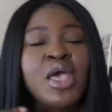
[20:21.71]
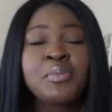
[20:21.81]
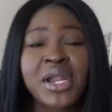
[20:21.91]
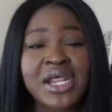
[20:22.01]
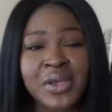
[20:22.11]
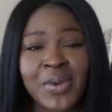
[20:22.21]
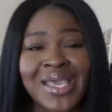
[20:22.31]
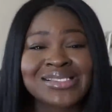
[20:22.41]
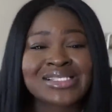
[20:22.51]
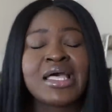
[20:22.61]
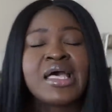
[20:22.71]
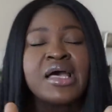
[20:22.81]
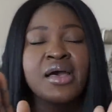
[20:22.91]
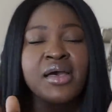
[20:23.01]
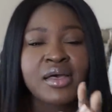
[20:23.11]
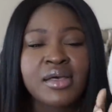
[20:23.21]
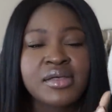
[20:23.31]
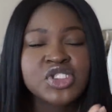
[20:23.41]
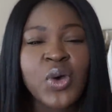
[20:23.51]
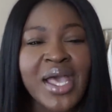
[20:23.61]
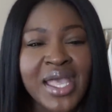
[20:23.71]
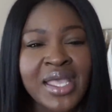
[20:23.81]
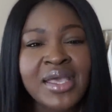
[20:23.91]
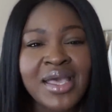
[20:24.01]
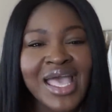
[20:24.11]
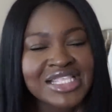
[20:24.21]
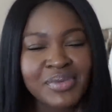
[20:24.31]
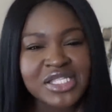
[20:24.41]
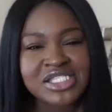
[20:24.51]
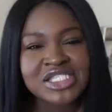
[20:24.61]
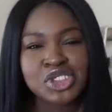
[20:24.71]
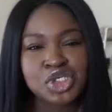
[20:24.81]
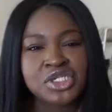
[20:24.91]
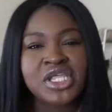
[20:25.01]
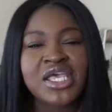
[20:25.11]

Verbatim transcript: But anyways, so I had to make a decision